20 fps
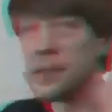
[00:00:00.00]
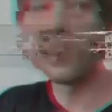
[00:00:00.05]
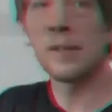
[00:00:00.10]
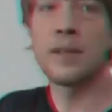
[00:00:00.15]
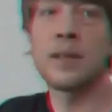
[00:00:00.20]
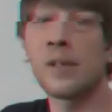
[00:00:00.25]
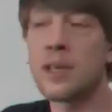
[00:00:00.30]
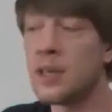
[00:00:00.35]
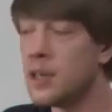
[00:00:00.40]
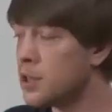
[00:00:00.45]

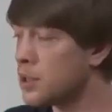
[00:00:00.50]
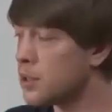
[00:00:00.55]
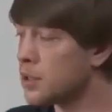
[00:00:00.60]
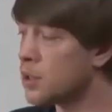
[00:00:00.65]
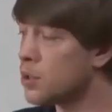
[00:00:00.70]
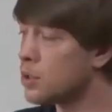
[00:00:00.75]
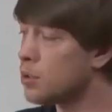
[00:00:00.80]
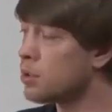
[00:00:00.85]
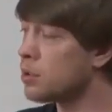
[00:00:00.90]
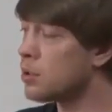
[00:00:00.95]
supply
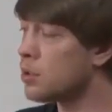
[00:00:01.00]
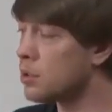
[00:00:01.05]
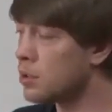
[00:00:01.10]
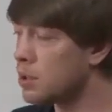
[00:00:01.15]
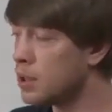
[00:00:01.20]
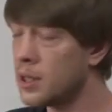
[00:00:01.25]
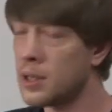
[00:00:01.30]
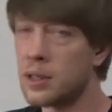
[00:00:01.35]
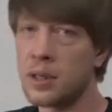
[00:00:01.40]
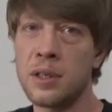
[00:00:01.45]
itself,
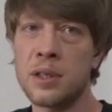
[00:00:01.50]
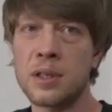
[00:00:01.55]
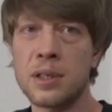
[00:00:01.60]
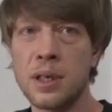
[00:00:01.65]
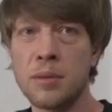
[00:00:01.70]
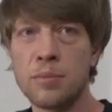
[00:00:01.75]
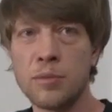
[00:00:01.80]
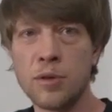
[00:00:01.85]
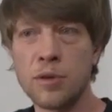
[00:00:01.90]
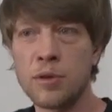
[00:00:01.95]
it is the
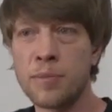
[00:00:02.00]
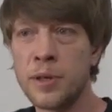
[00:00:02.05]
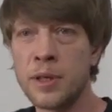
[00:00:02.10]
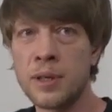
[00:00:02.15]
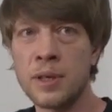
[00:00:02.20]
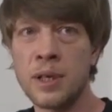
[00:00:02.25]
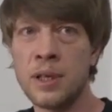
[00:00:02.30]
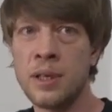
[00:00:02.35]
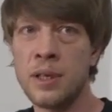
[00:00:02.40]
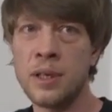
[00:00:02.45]
control
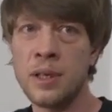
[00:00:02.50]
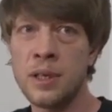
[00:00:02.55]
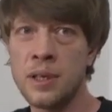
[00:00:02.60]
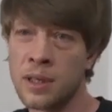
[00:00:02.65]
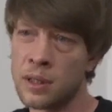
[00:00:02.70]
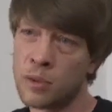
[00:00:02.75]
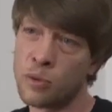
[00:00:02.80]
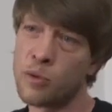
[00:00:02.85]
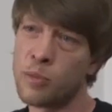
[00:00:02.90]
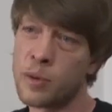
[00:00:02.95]
module.
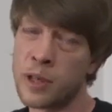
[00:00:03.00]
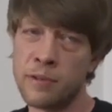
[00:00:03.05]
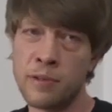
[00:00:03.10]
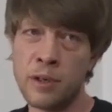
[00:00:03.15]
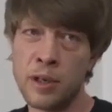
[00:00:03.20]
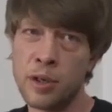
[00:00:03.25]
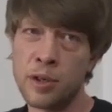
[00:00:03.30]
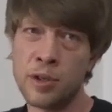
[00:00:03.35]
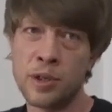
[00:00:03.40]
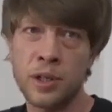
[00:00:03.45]

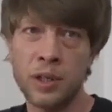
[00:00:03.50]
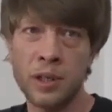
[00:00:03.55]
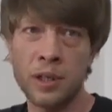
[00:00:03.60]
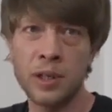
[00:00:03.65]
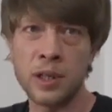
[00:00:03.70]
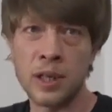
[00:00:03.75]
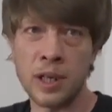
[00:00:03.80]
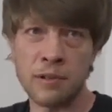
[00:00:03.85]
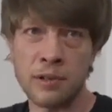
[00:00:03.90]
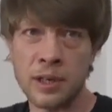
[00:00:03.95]
The power
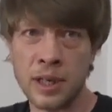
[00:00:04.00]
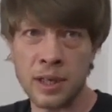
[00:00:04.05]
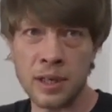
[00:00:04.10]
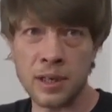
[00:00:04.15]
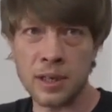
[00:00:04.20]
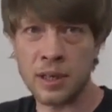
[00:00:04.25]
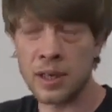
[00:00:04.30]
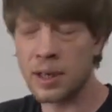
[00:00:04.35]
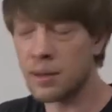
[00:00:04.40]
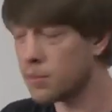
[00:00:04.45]
supply
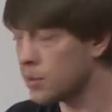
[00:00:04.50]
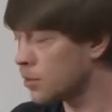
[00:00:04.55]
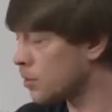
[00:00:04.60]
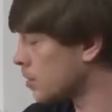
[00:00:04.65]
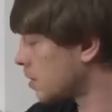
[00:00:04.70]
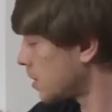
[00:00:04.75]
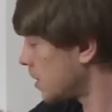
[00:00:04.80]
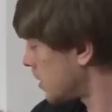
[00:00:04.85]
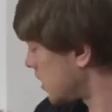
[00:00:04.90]
is just